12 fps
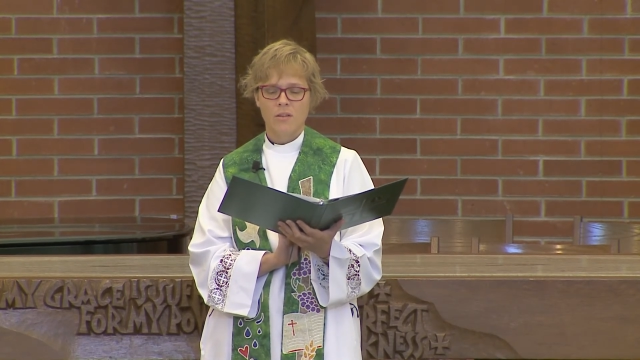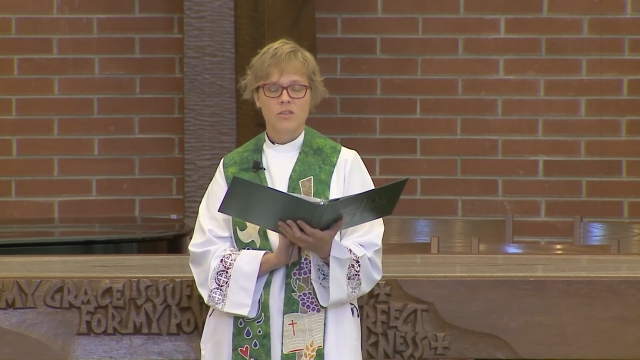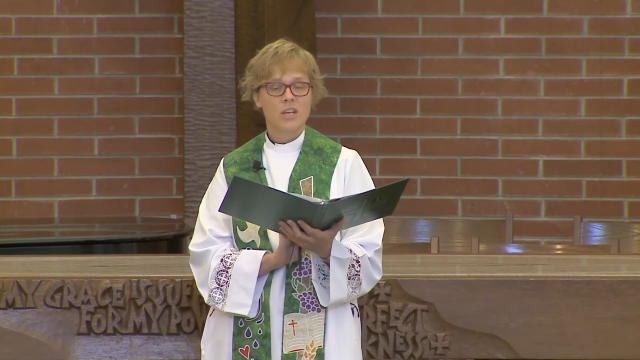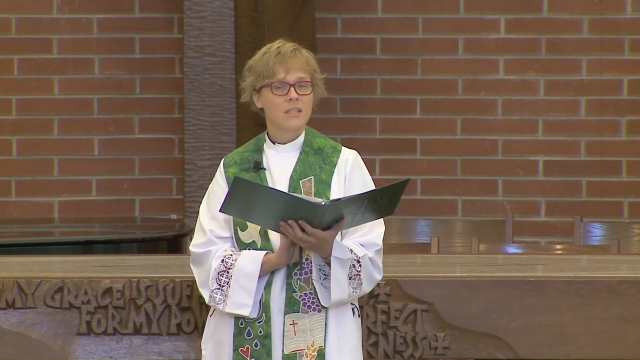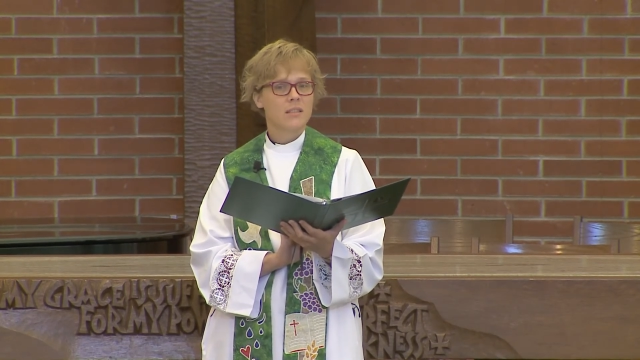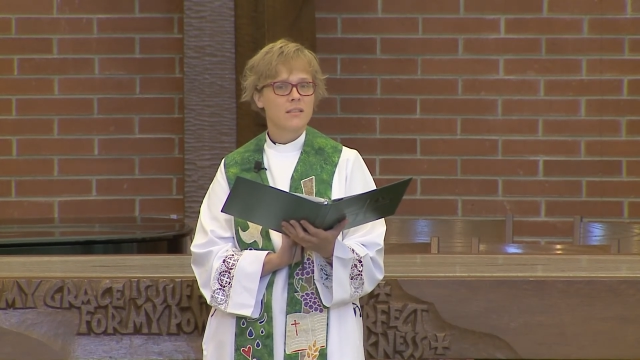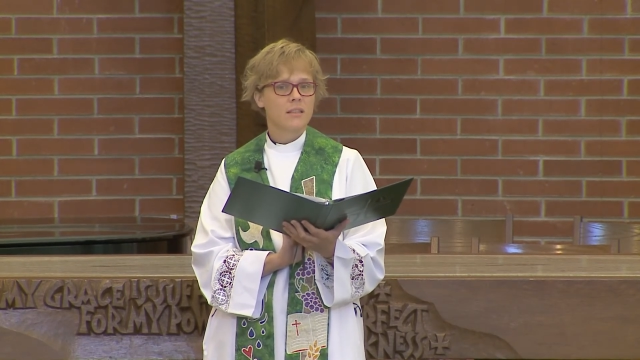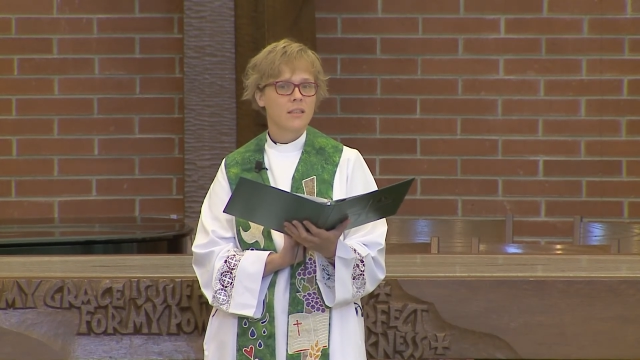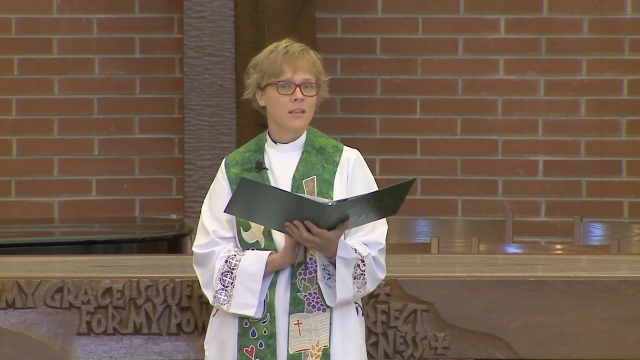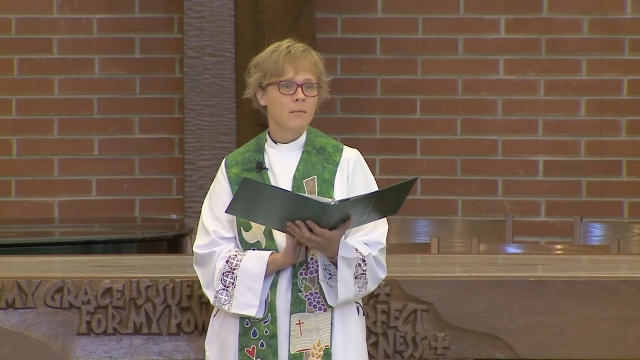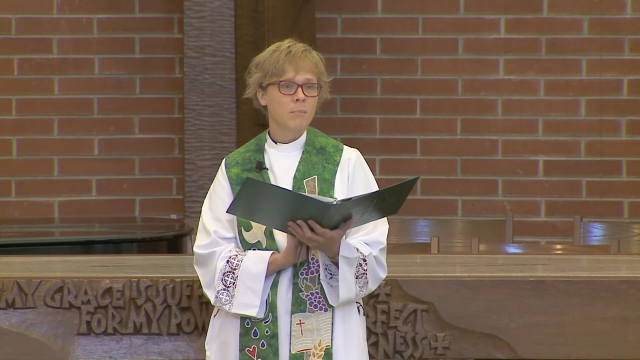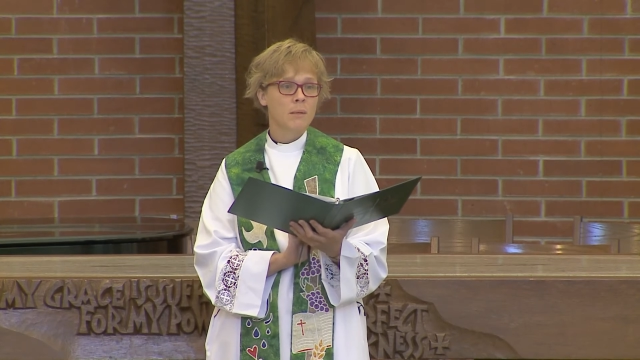Just a
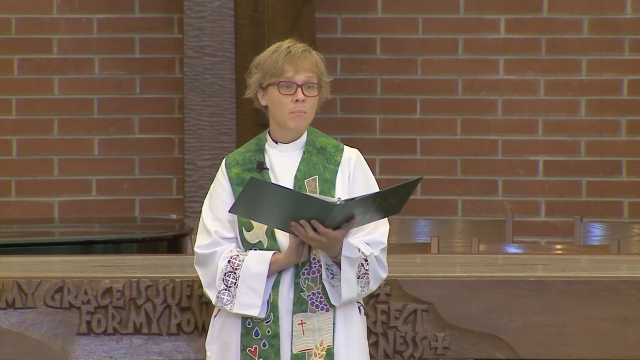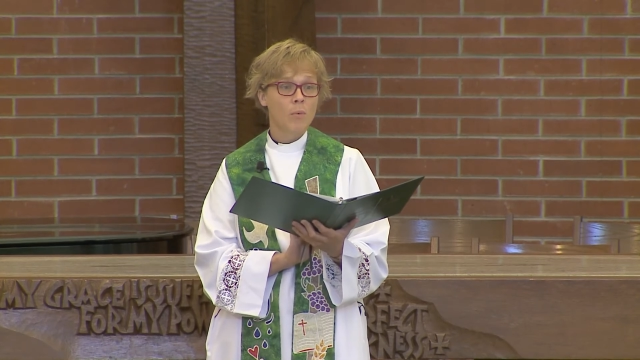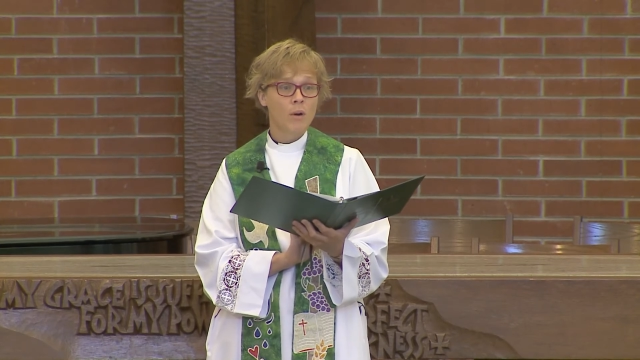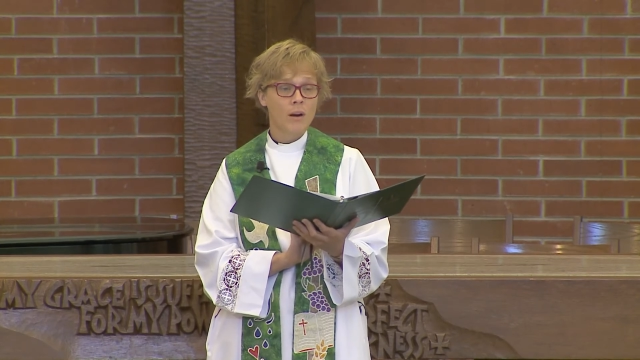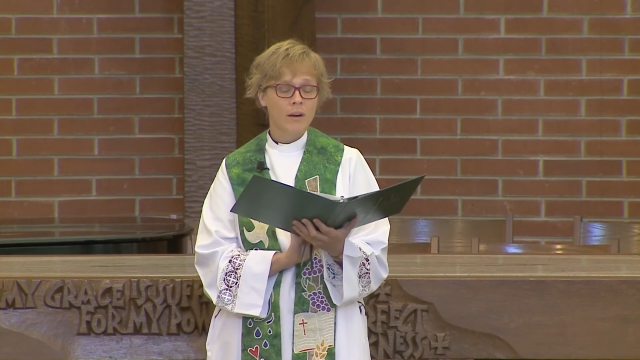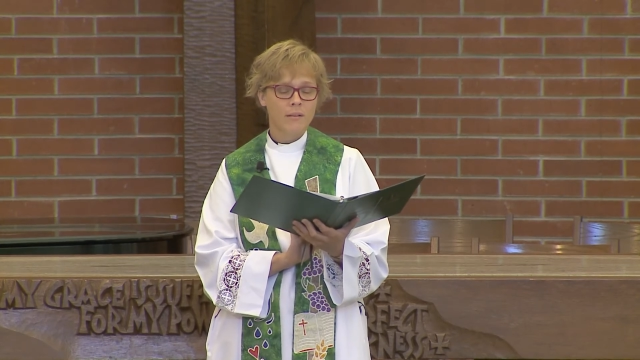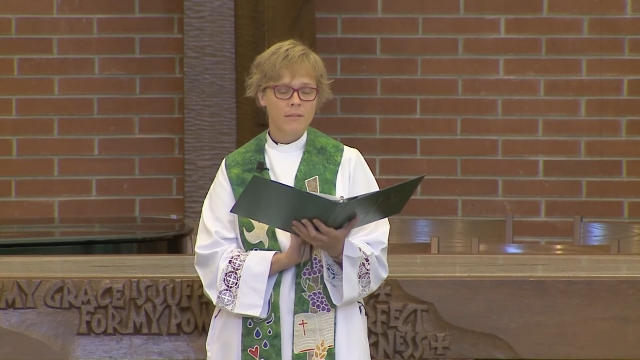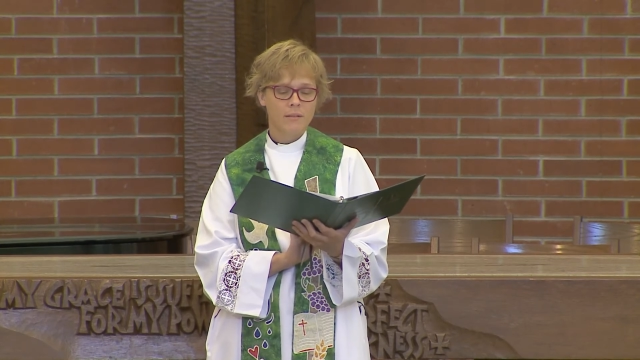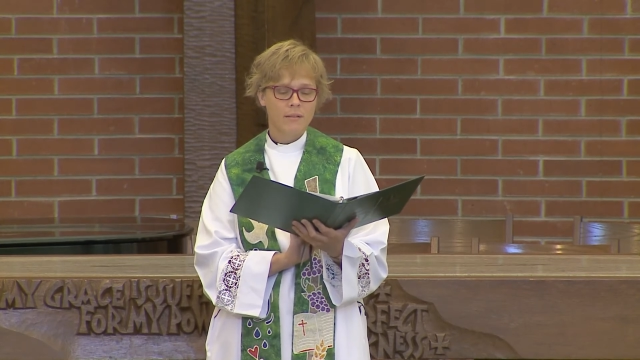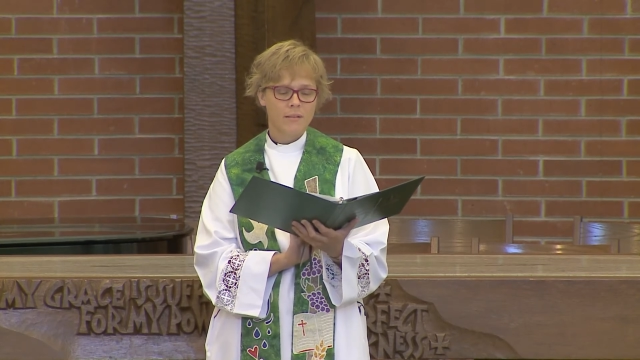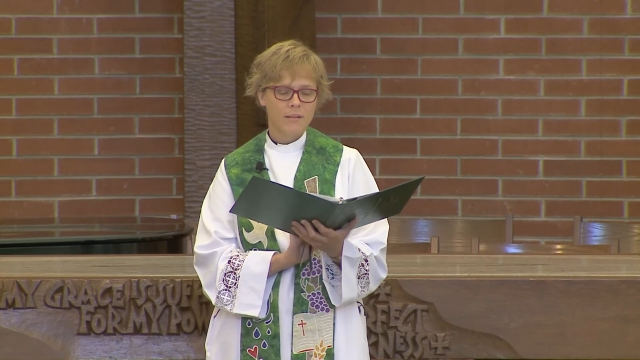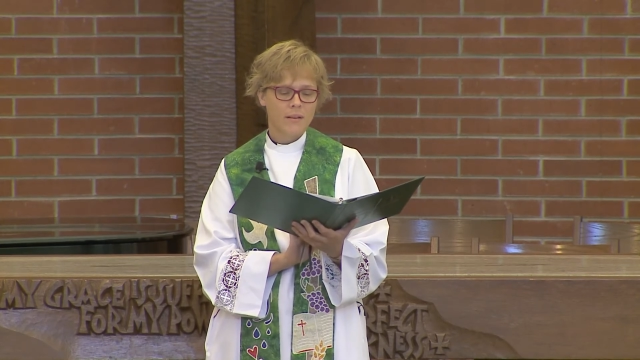little bit more,
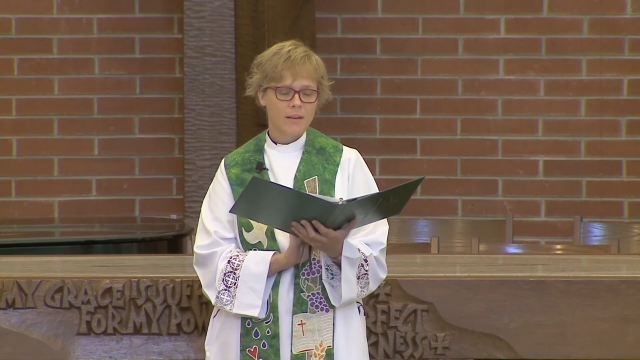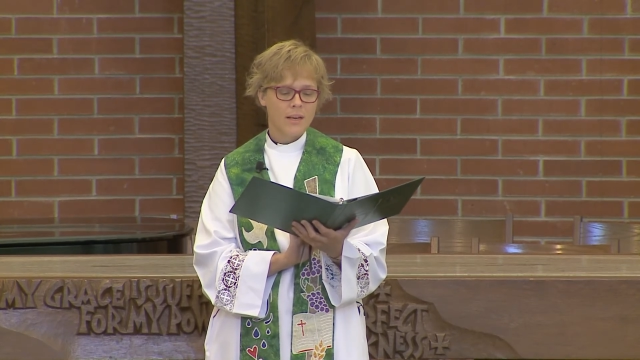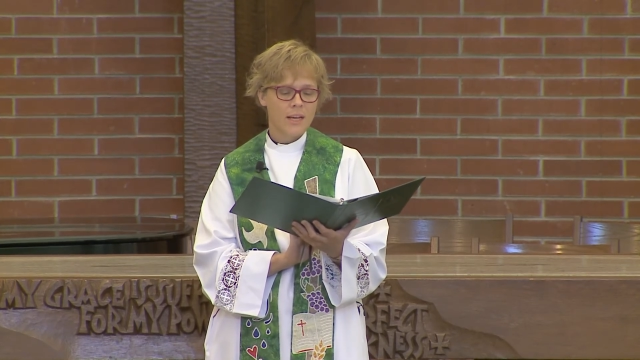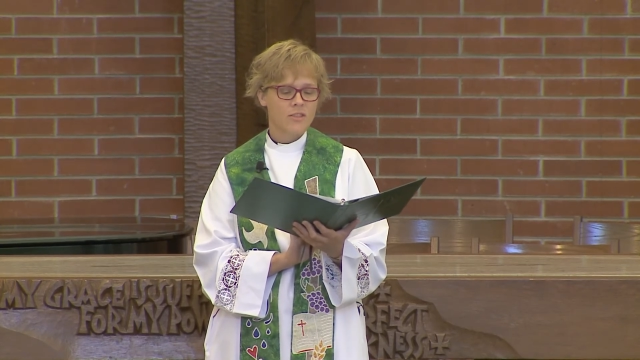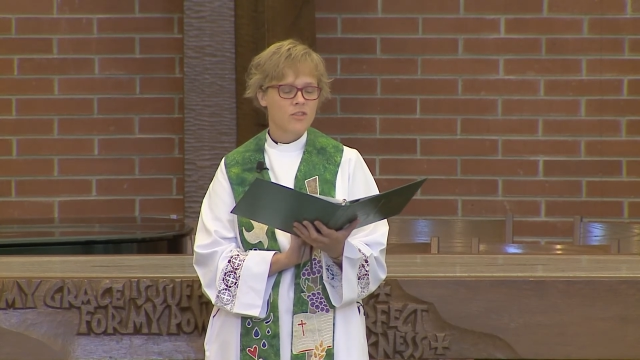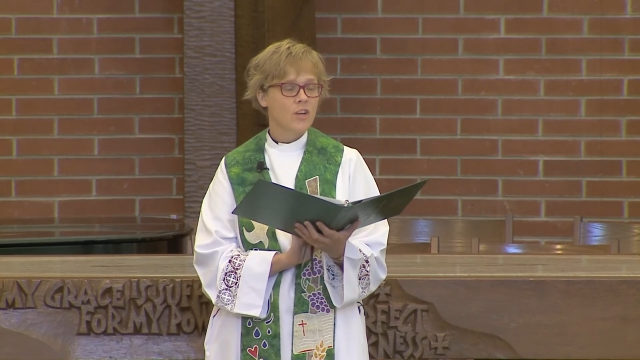as